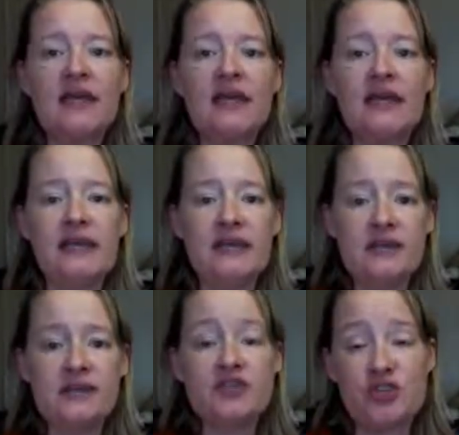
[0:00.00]

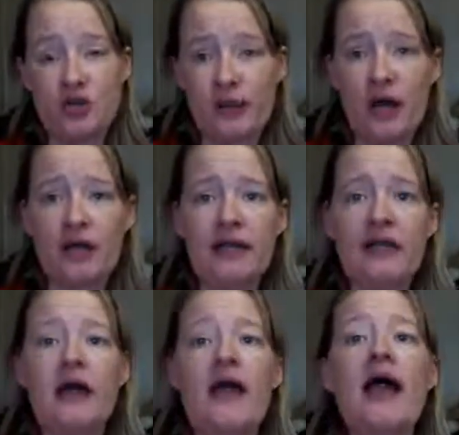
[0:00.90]
into your body,
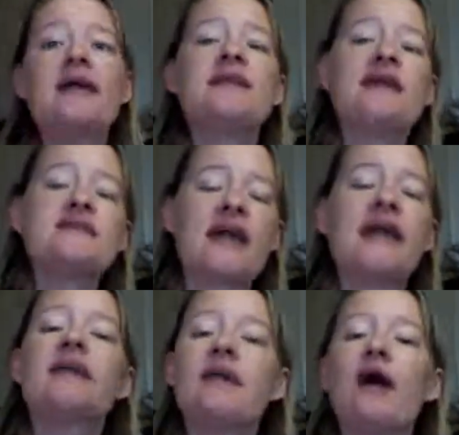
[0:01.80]
and
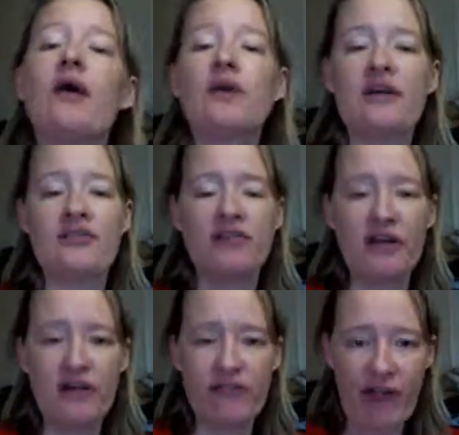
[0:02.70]
take note
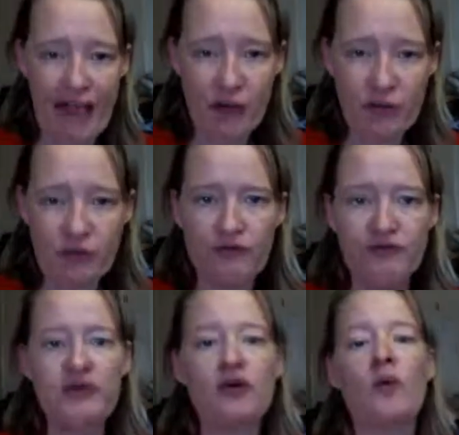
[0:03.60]
of how you
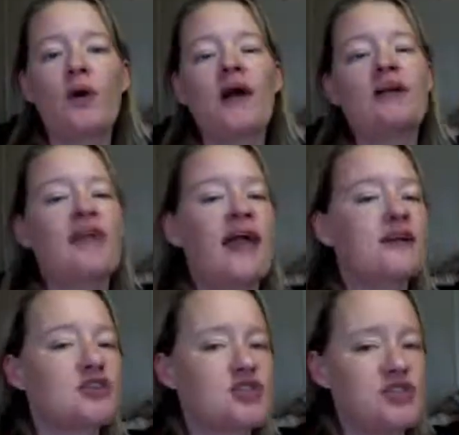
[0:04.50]
feel, what kind of
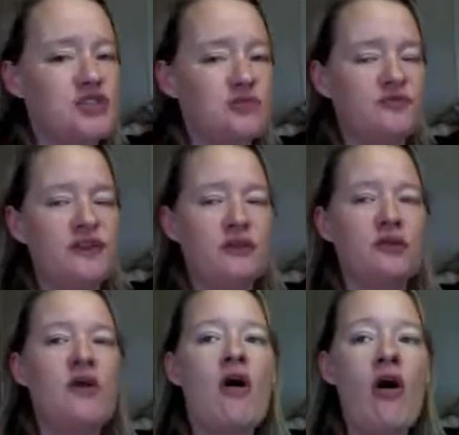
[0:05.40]
energies you feel
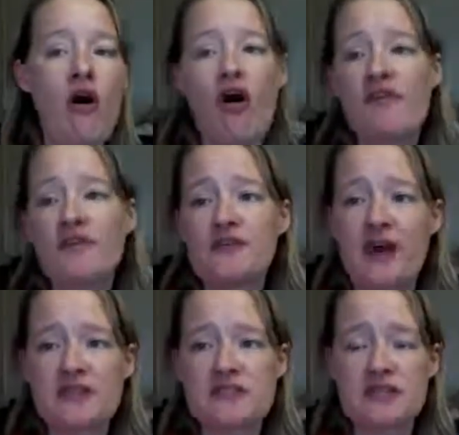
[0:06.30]
off of
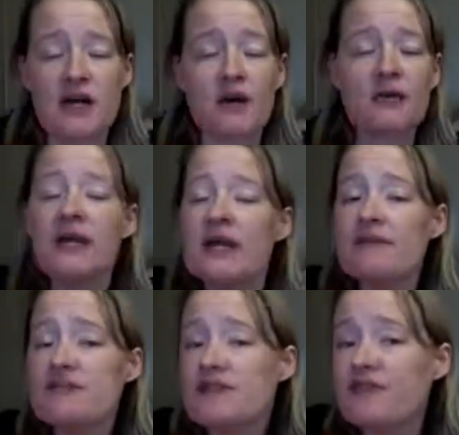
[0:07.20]
that stone. If
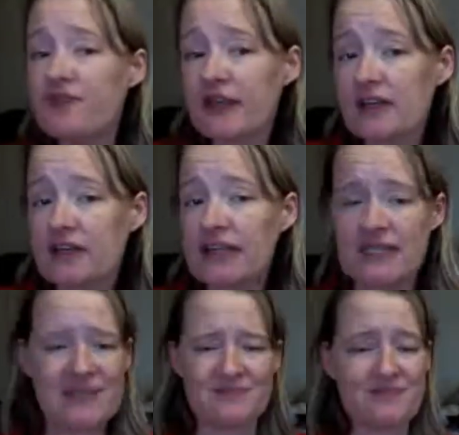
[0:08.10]
you didn't feel
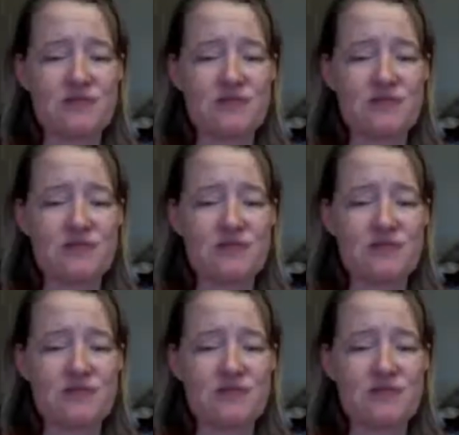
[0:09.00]
anything,